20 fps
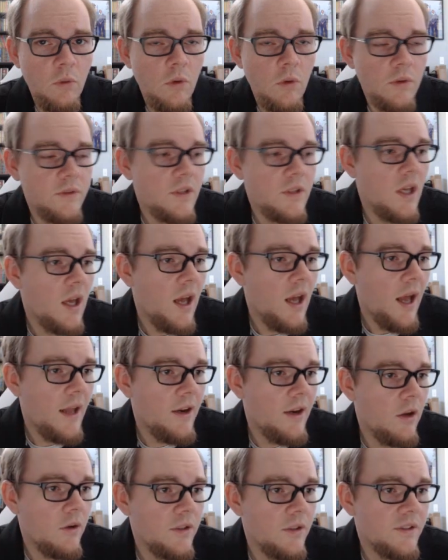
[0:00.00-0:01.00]
rules.
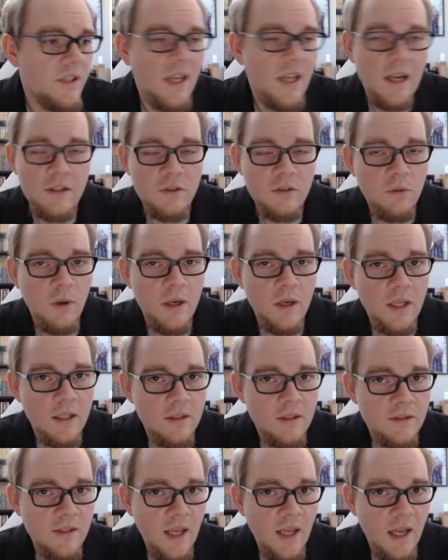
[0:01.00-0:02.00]
I noticed the x squared
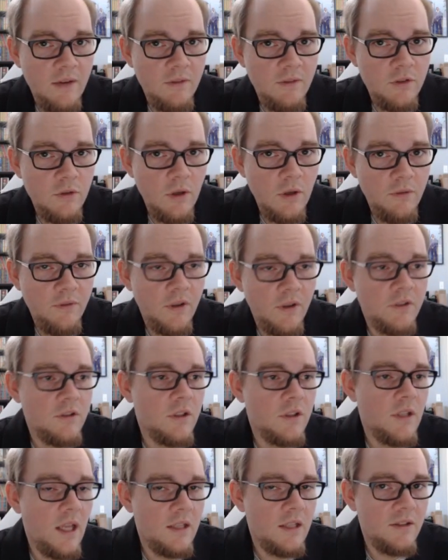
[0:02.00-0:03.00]
inside of a trig
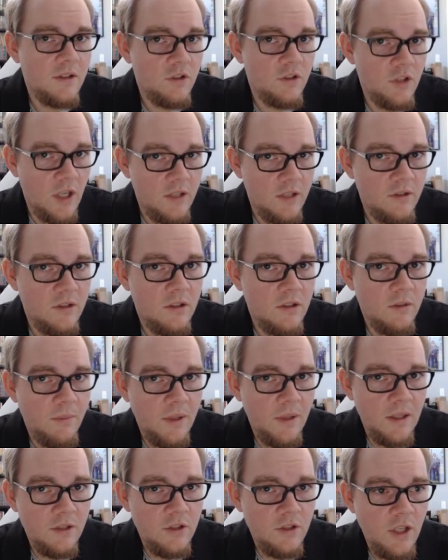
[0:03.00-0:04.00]
function that suggested to
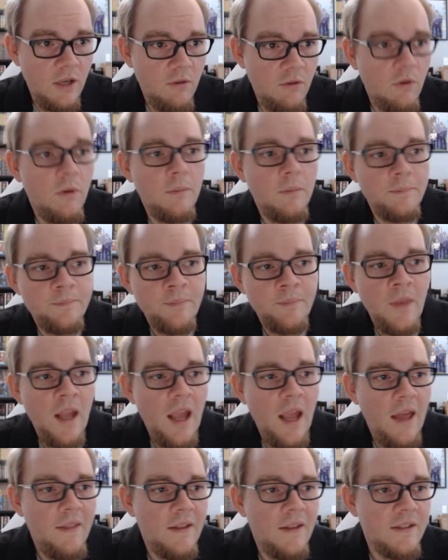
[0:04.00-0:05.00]
me the chain rule.
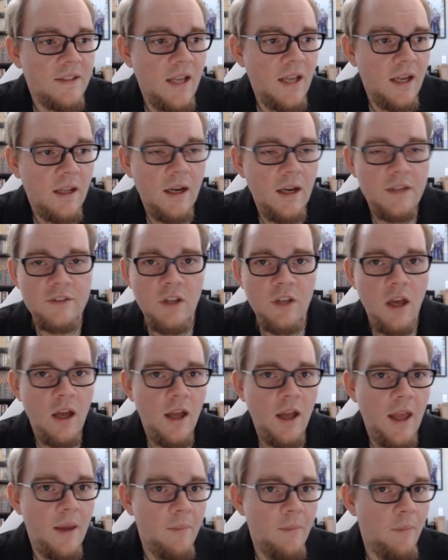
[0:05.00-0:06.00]
And then second, I
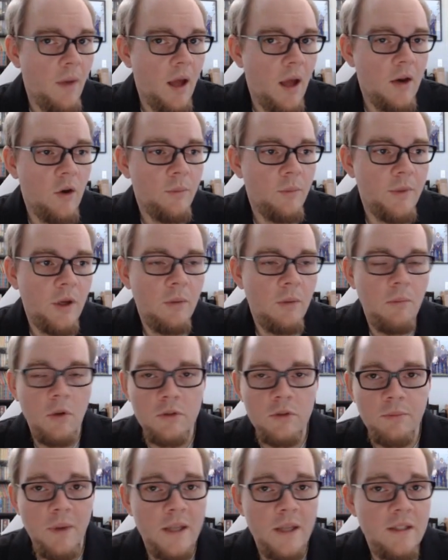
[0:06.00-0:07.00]
saw a monomial
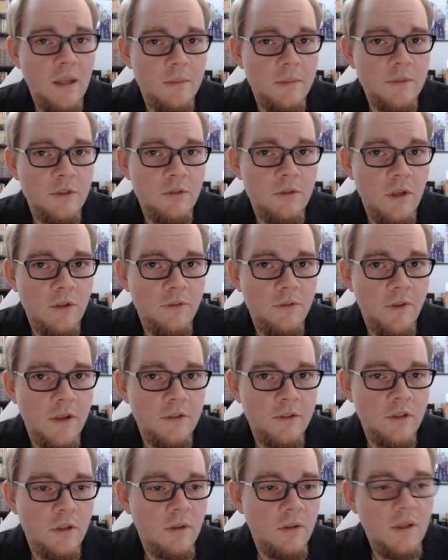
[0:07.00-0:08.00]
multiplied times a trig
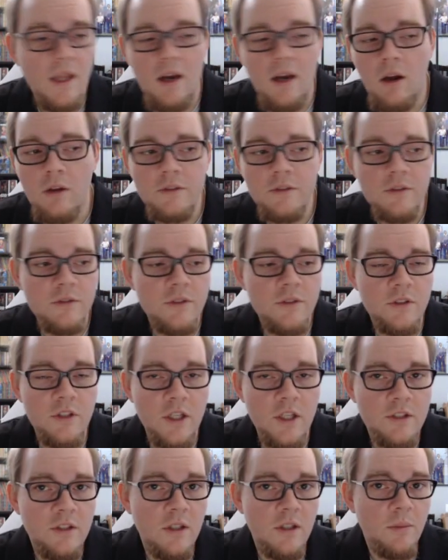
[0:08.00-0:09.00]
function that also
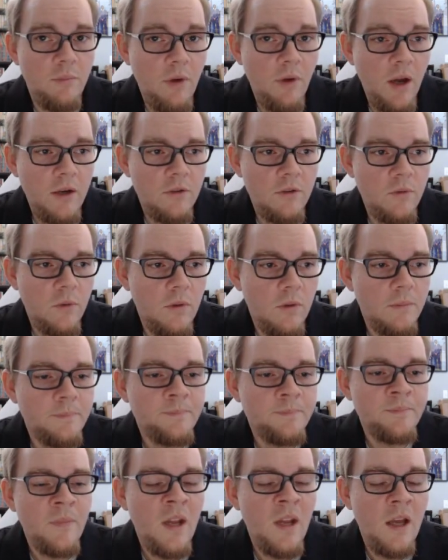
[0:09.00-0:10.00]
suggested the product rule.
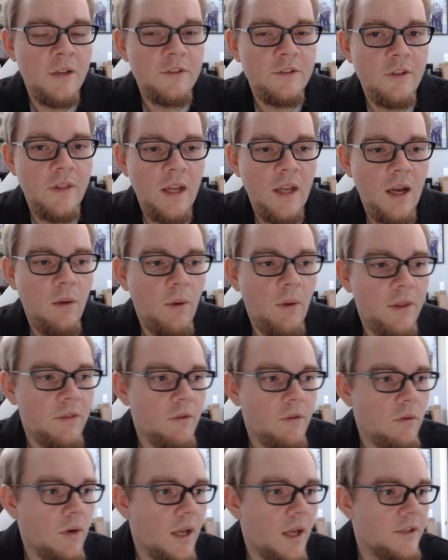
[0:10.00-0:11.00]
So then I
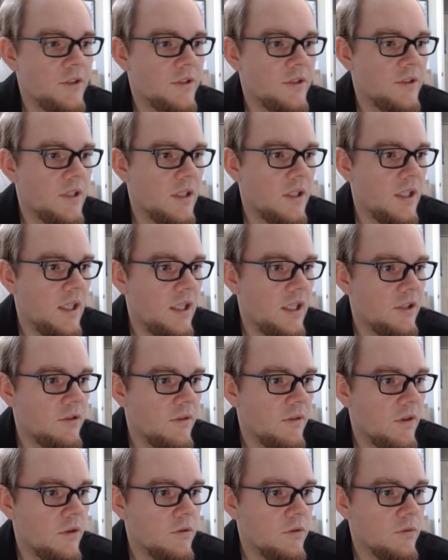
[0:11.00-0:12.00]
went through and I just did each
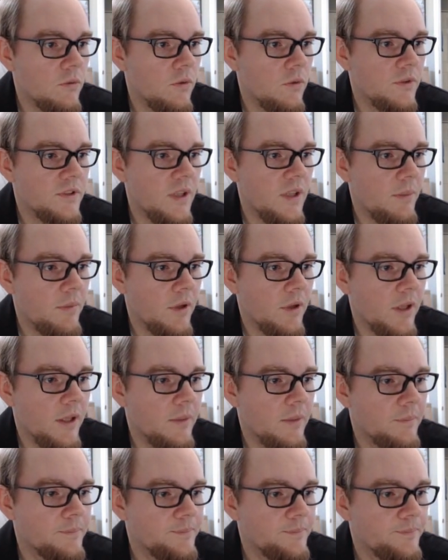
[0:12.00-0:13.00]
of those rules
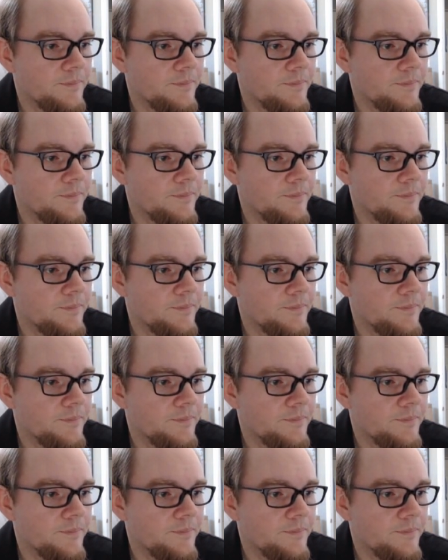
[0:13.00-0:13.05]
separately